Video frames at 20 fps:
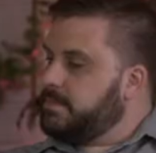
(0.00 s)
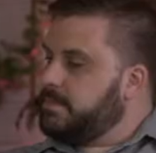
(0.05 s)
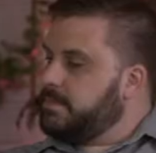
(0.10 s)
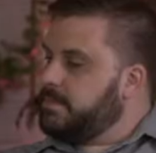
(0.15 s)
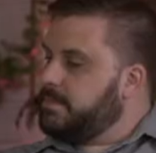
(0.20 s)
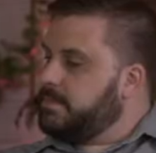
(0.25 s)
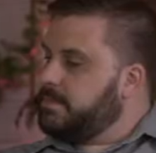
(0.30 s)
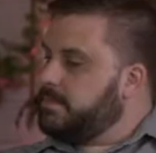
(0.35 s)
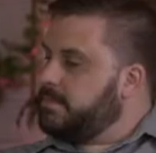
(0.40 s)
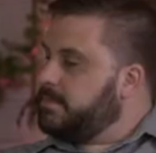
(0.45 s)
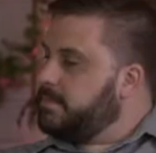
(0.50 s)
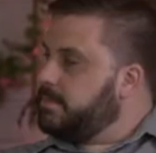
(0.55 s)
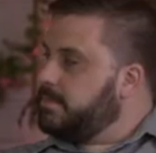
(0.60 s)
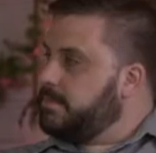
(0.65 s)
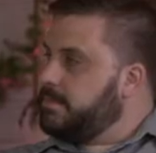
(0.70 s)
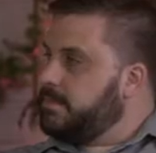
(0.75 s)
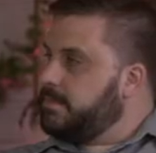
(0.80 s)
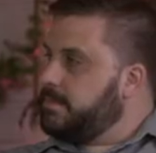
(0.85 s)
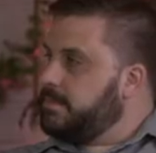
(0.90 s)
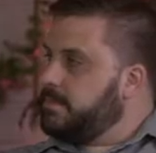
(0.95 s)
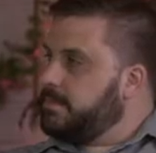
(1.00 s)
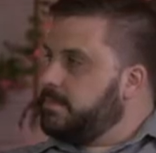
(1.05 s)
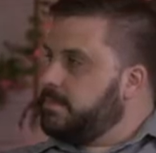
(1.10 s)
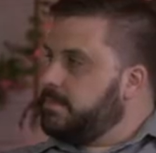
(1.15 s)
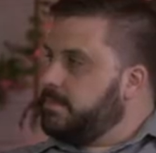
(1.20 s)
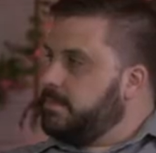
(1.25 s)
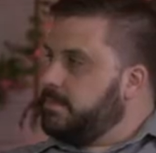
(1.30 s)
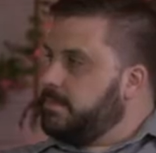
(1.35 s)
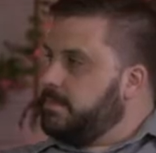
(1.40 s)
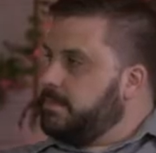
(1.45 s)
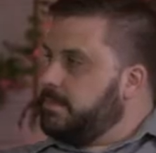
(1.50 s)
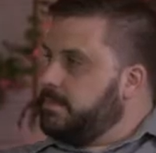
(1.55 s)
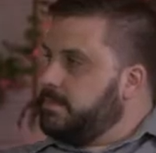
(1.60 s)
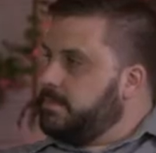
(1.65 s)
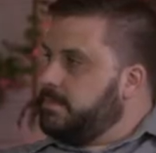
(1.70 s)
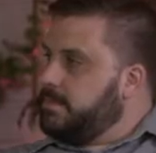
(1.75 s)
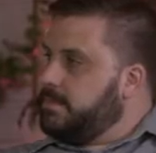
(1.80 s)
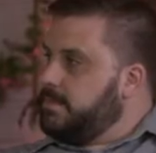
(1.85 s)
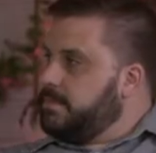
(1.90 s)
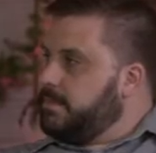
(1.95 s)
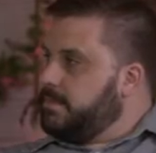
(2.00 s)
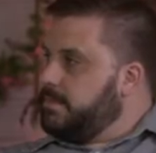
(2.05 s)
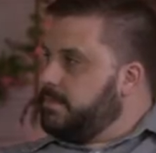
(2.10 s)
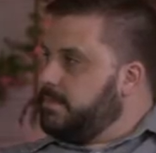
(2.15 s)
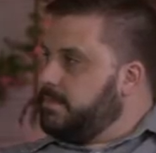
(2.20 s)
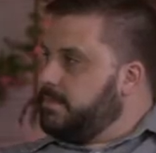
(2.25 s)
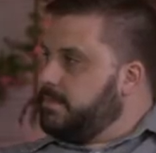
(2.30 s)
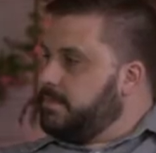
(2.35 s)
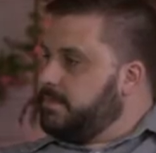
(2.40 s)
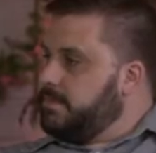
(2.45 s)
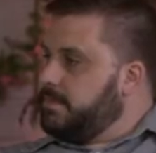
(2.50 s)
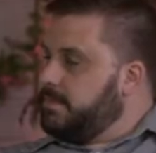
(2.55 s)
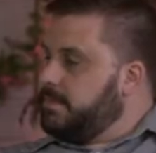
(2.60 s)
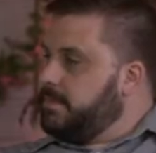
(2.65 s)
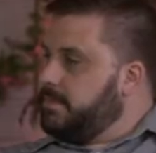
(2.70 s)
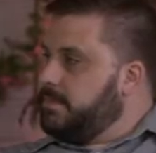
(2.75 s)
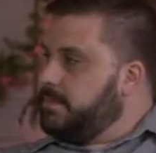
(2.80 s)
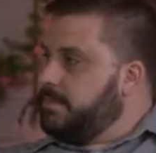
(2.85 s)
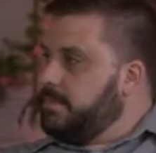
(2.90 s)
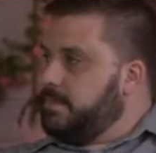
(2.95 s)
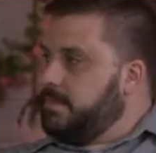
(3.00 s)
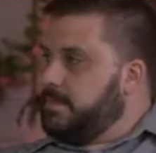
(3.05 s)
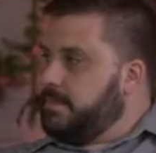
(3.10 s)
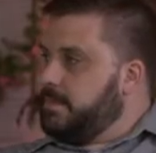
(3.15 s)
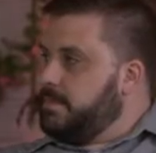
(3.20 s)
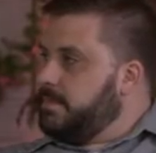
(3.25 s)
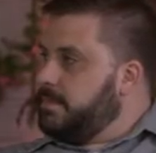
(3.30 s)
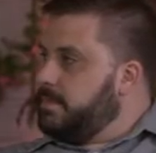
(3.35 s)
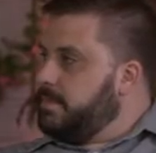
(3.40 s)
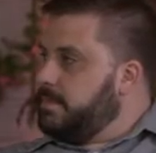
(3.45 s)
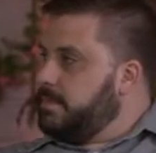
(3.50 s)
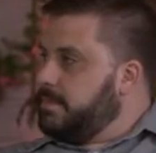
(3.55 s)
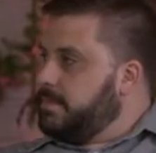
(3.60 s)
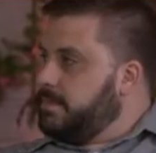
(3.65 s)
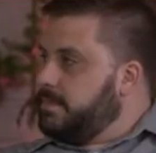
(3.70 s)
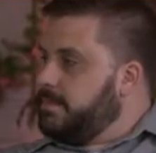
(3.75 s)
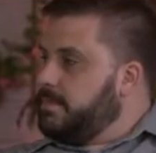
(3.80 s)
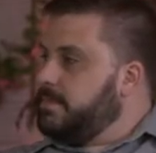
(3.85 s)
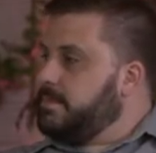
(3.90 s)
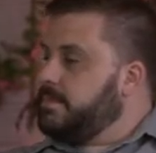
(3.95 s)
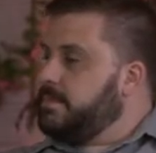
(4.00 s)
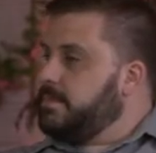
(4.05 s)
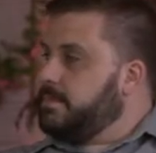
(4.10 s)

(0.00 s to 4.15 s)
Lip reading: (silent)